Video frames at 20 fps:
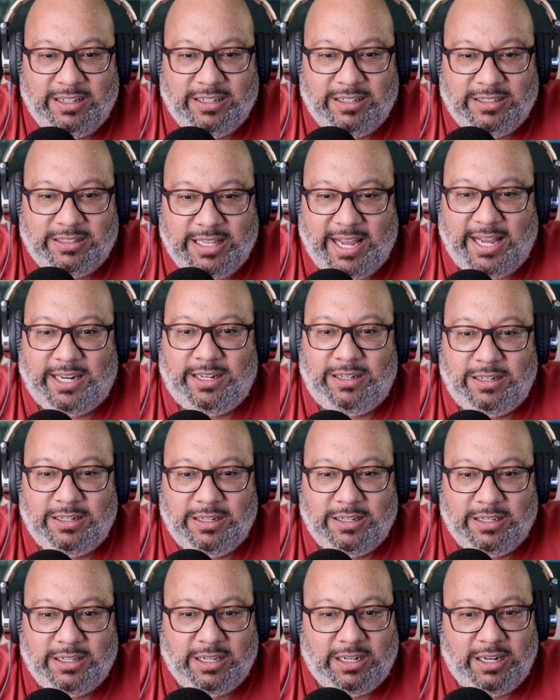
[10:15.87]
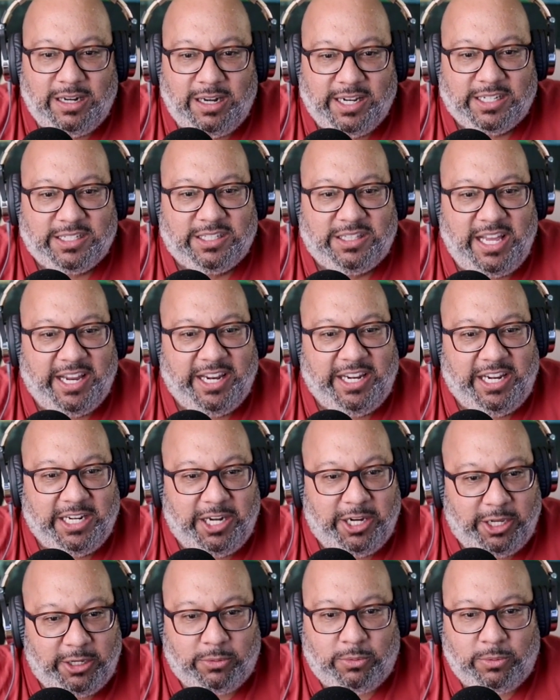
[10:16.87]
Then, next thing you
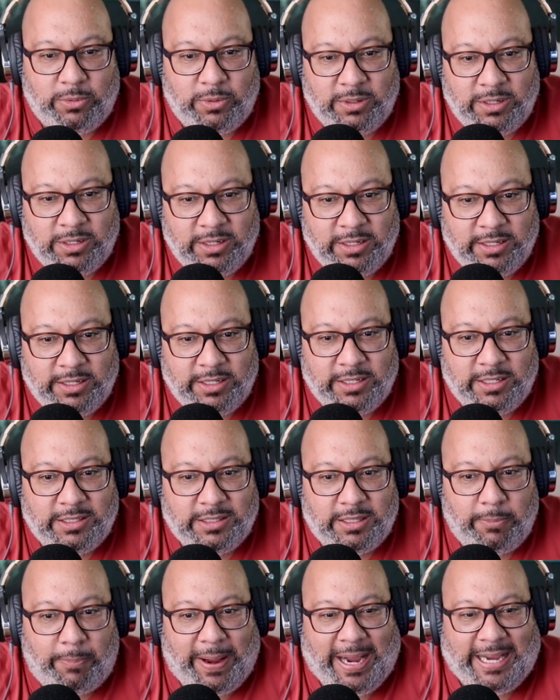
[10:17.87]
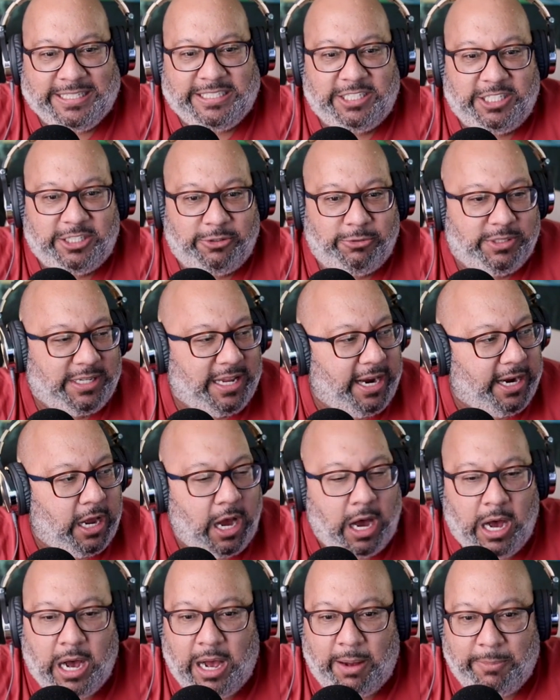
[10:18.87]
knew, the passenger was like,
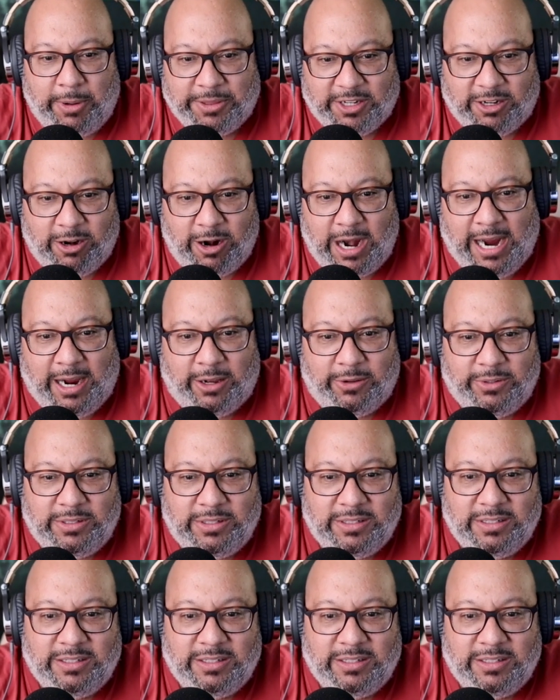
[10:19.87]
I'm on the ground.